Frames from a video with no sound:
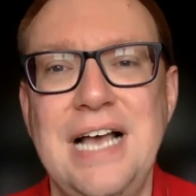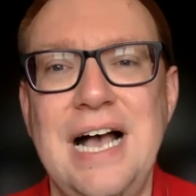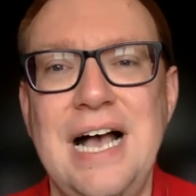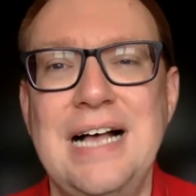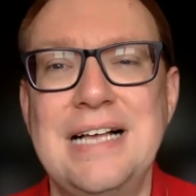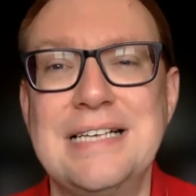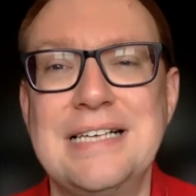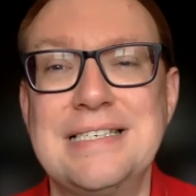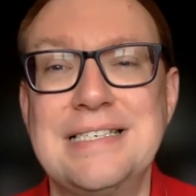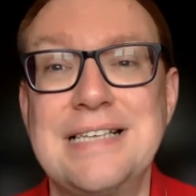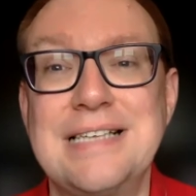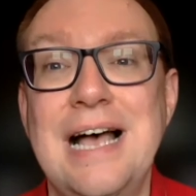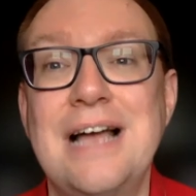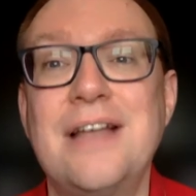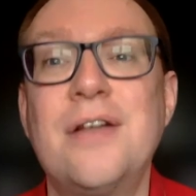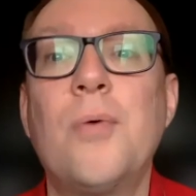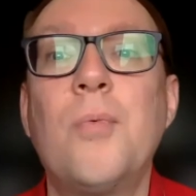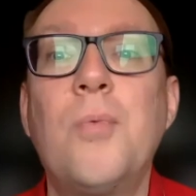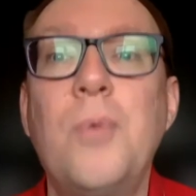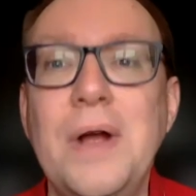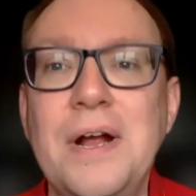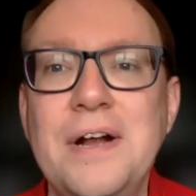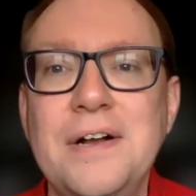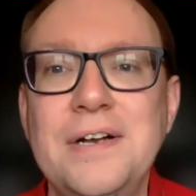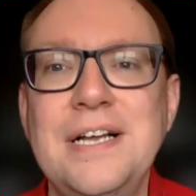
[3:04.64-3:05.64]
as an
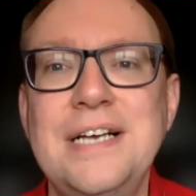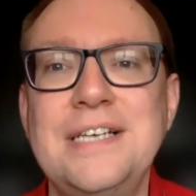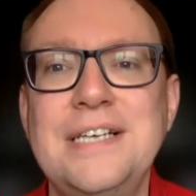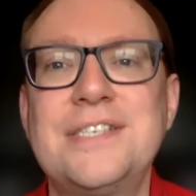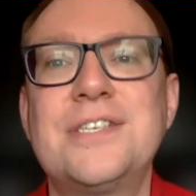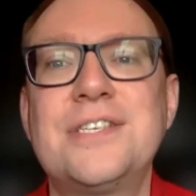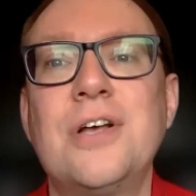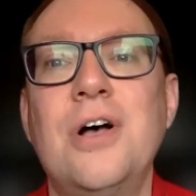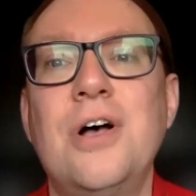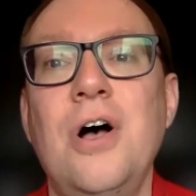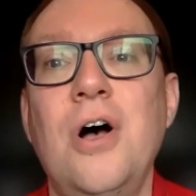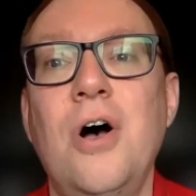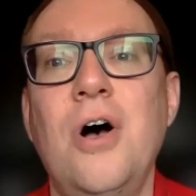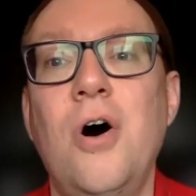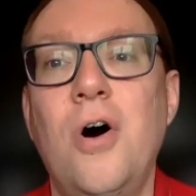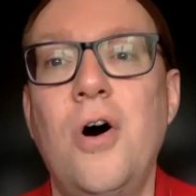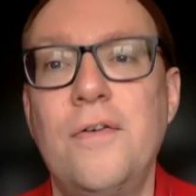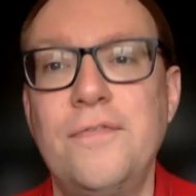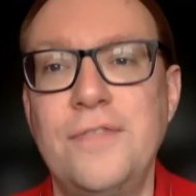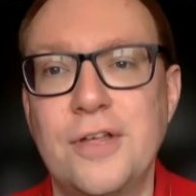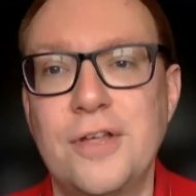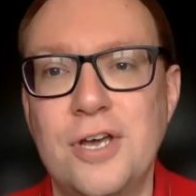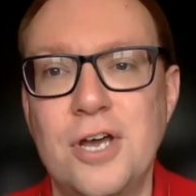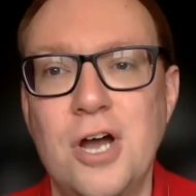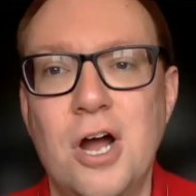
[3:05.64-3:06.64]
awareness of
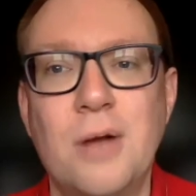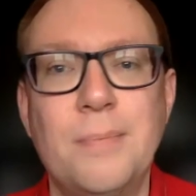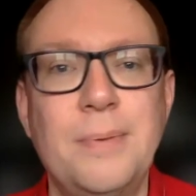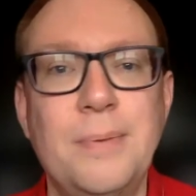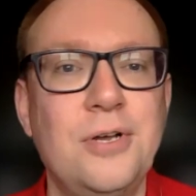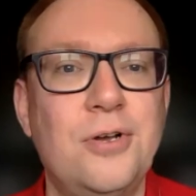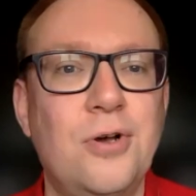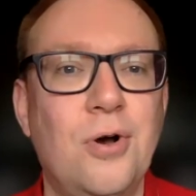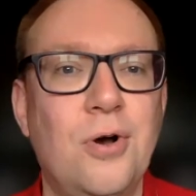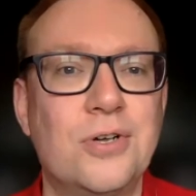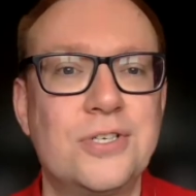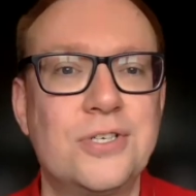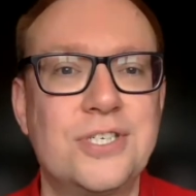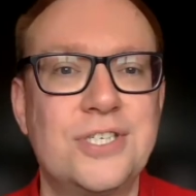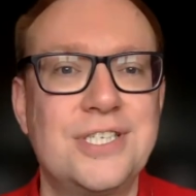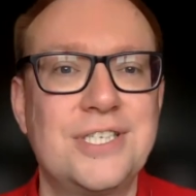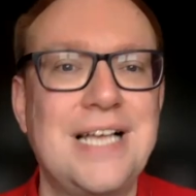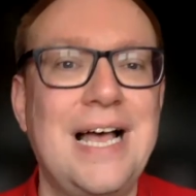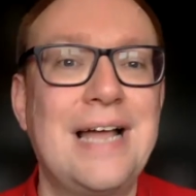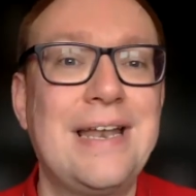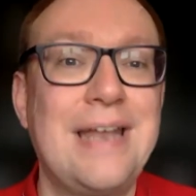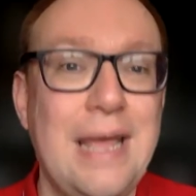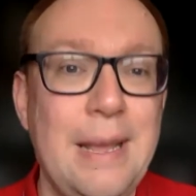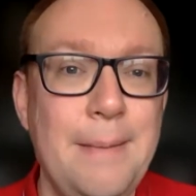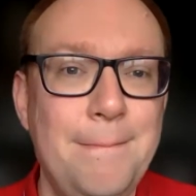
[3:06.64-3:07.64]
the carbon costs
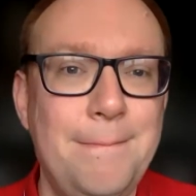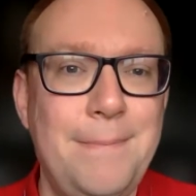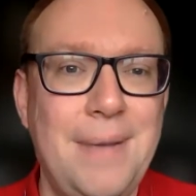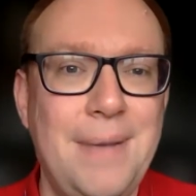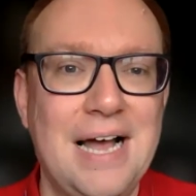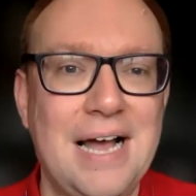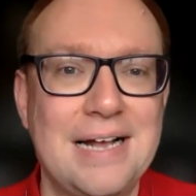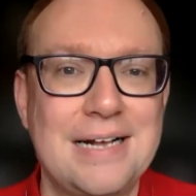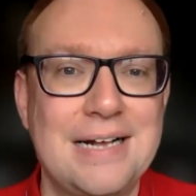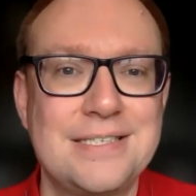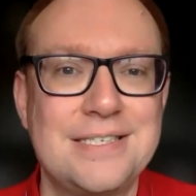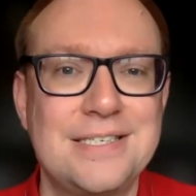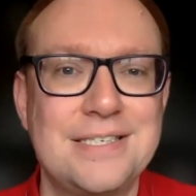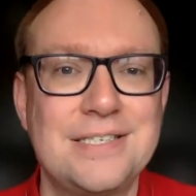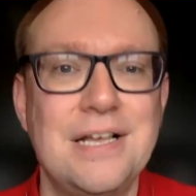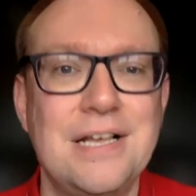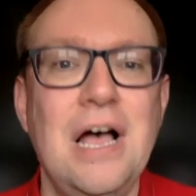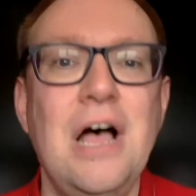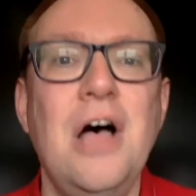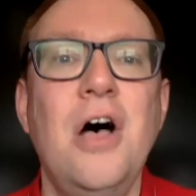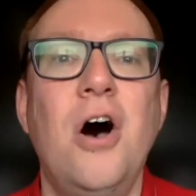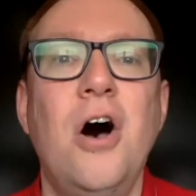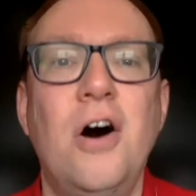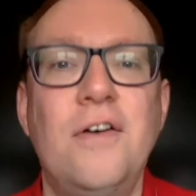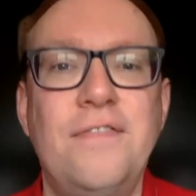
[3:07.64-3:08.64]
and impacts
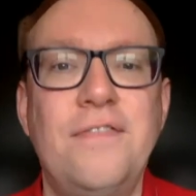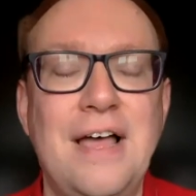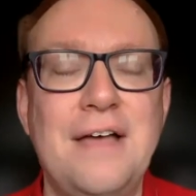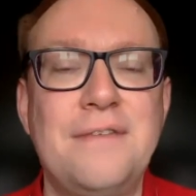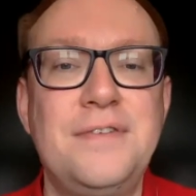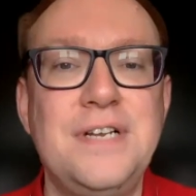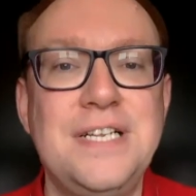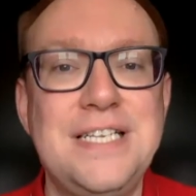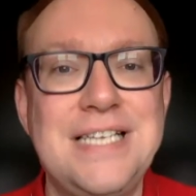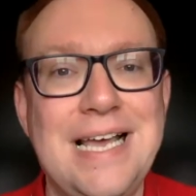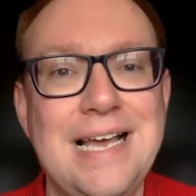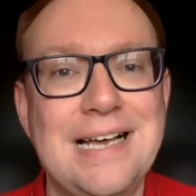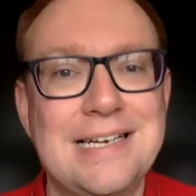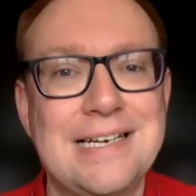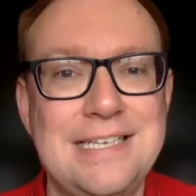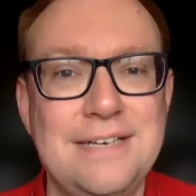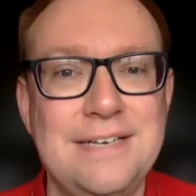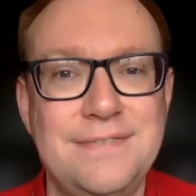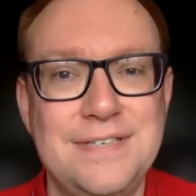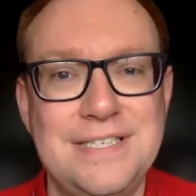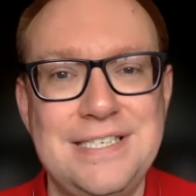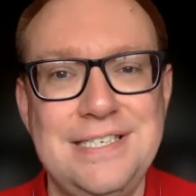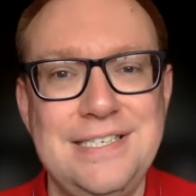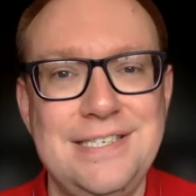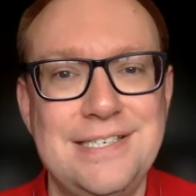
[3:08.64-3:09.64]
of everyday
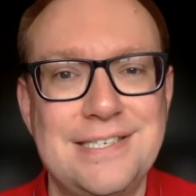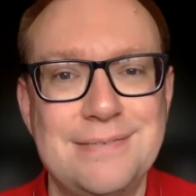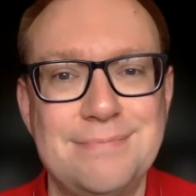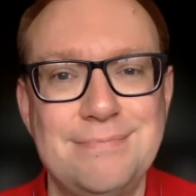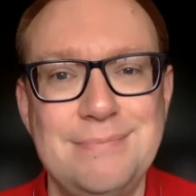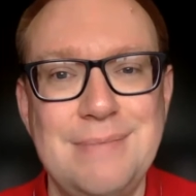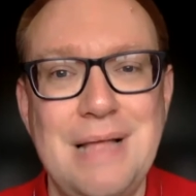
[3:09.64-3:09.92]
activities,